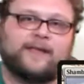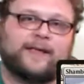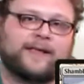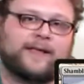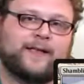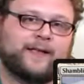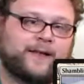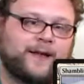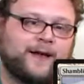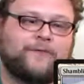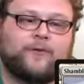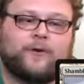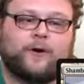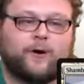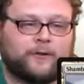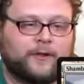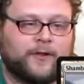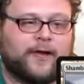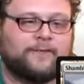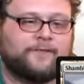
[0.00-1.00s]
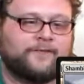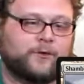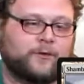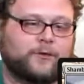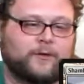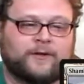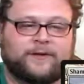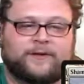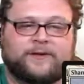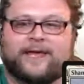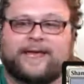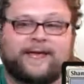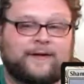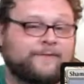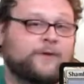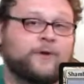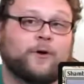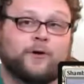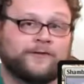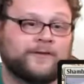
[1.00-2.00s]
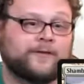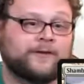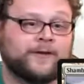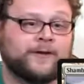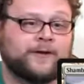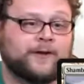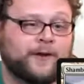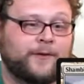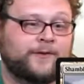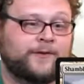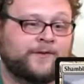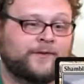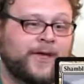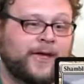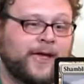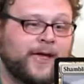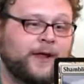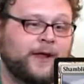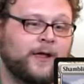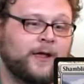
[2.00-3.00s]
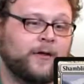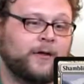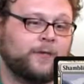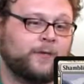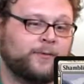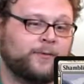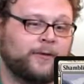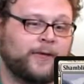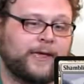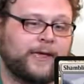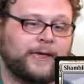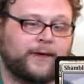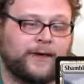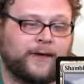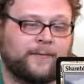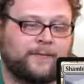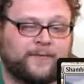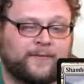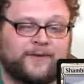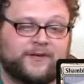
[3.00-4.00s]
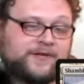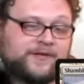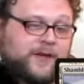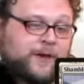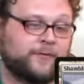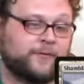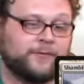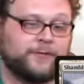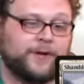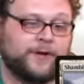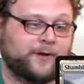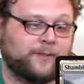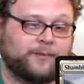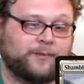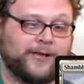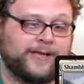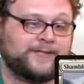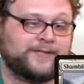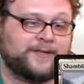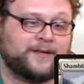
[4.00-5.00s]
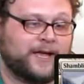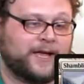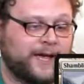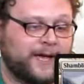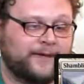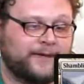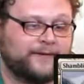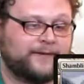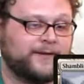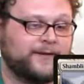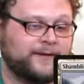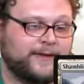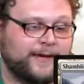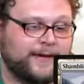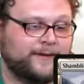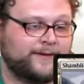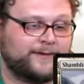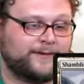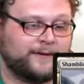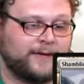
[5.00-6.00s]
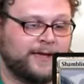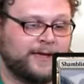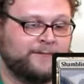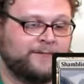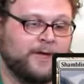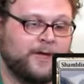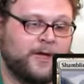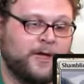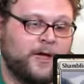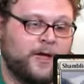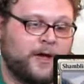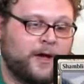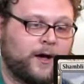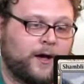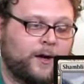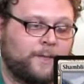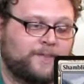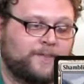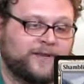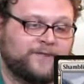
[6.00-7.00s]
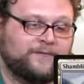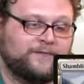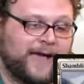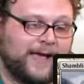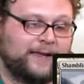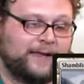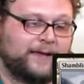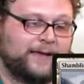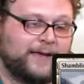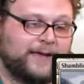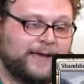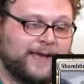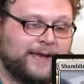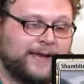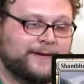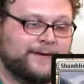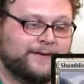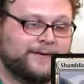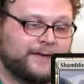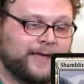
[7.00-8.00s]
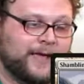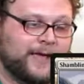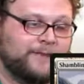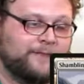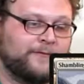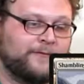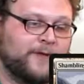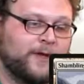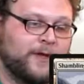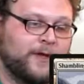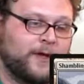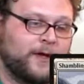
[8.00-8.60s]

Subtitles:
that can cover our life total in the deck, if you also didn't notice that. We're playing, let me just go through here. Blessed Alliance can gain us life. Linvala can gain us life.